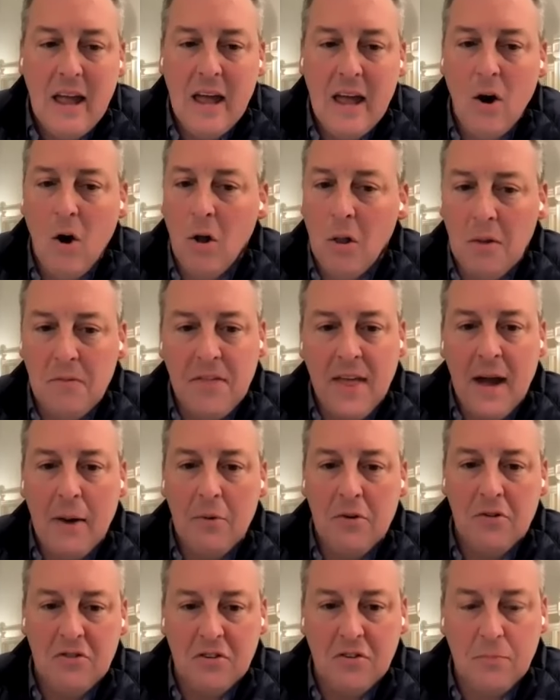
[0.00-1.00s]
And all of
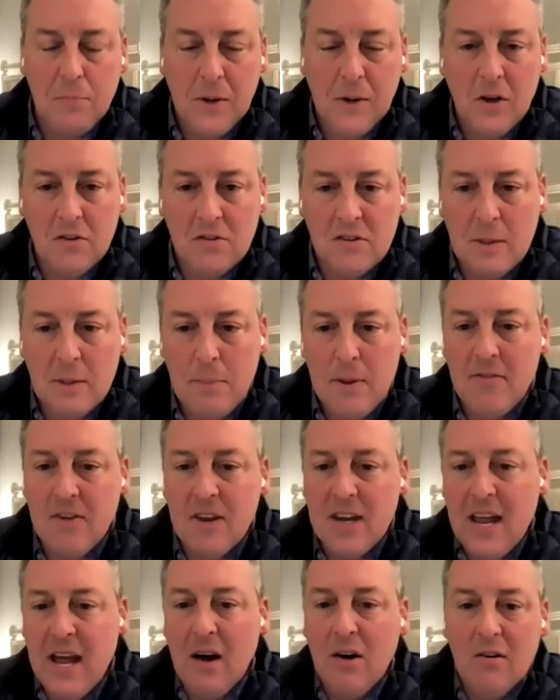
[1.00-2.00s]
that was just because of the
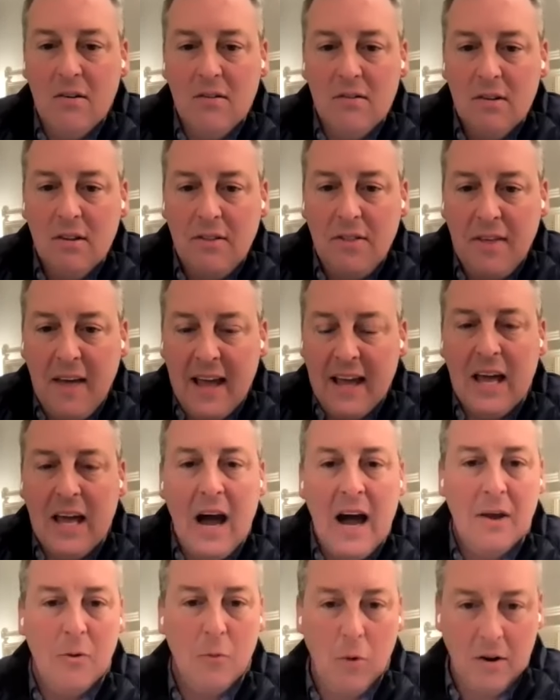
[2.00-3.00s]
pivot. Now, thank
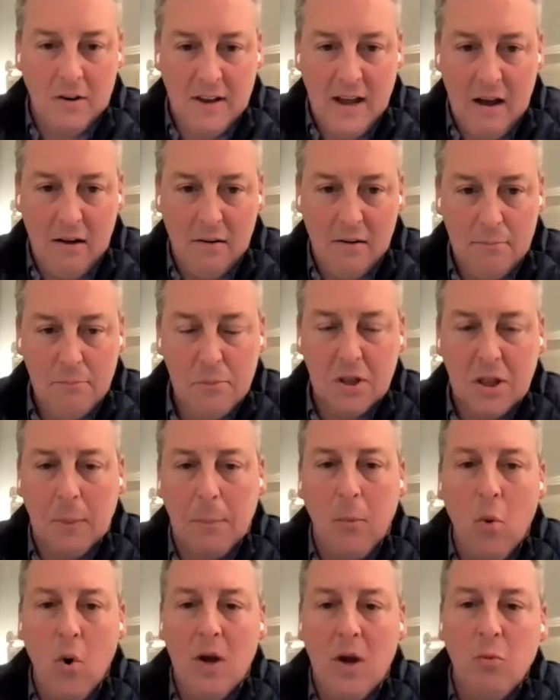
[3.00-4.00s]
God it worked out. But the
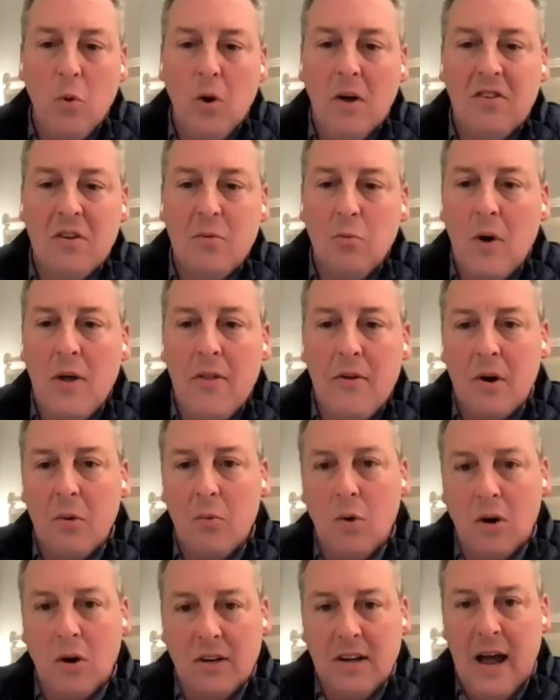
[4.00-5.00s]
point wasn't whether it
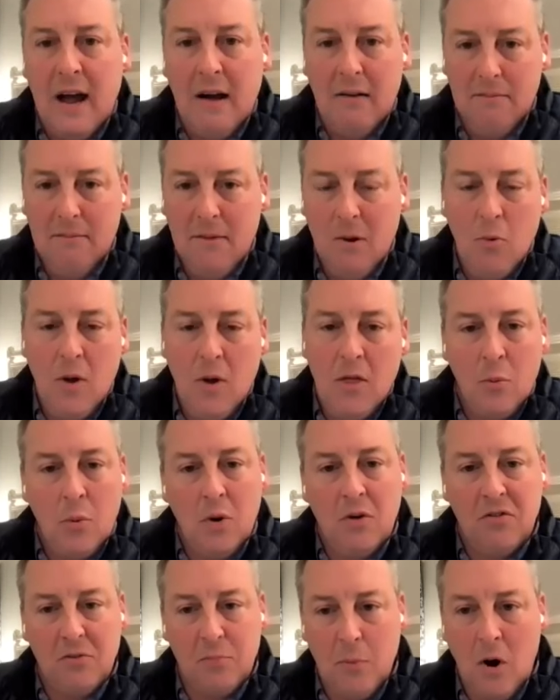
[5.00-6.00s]
worked out and whether
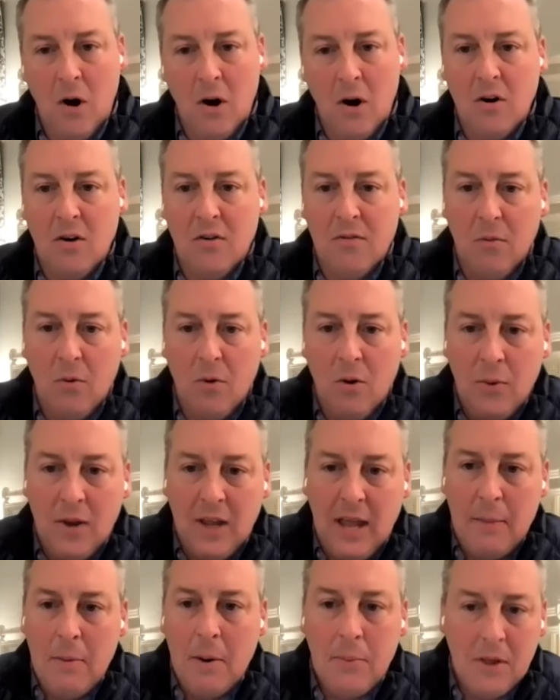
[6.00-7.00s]
we're smart or, or
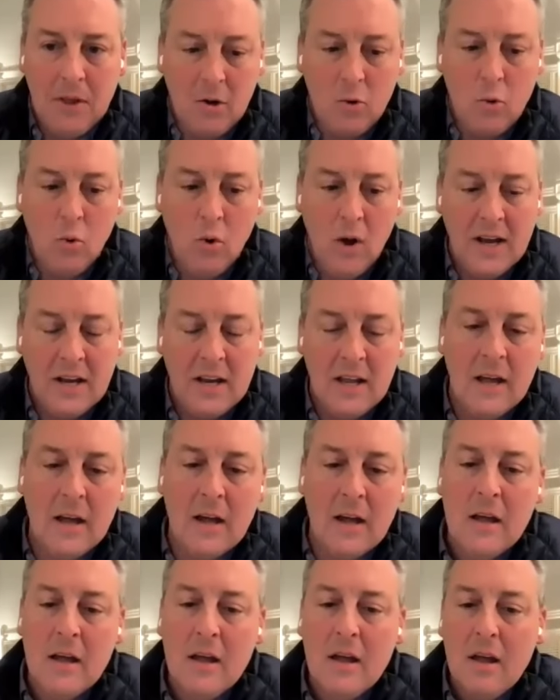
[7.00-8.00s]
we came up with a cool
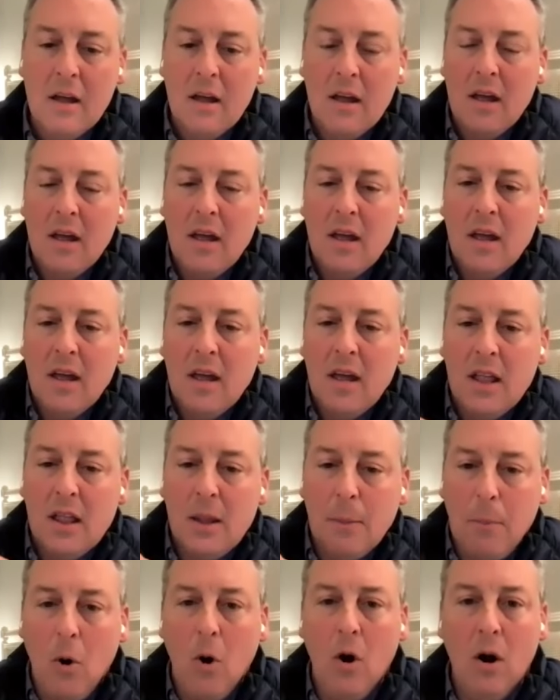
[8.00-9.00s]
idea.
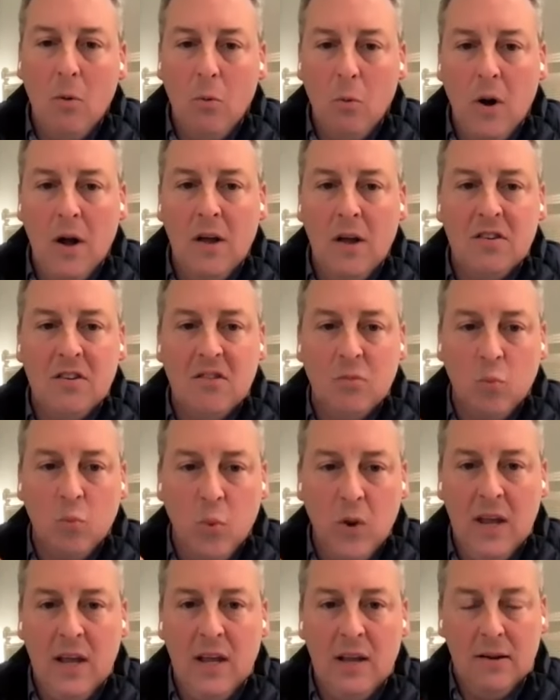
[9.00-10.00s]
The part was is
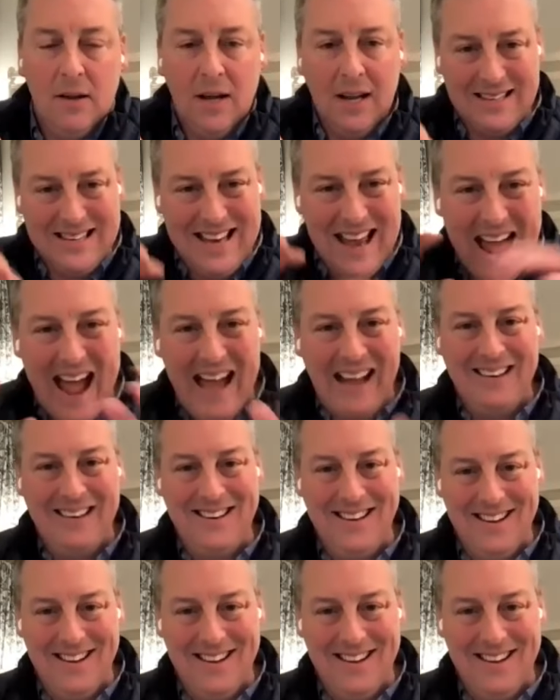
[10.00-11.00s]
we
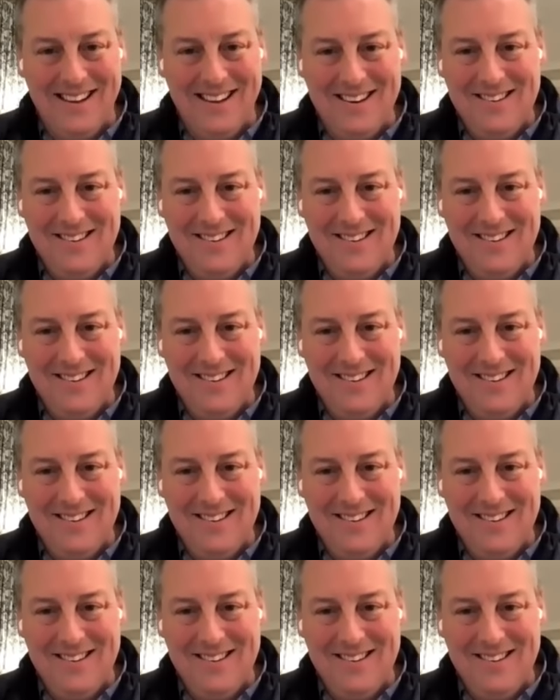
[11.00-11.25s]
attacked it.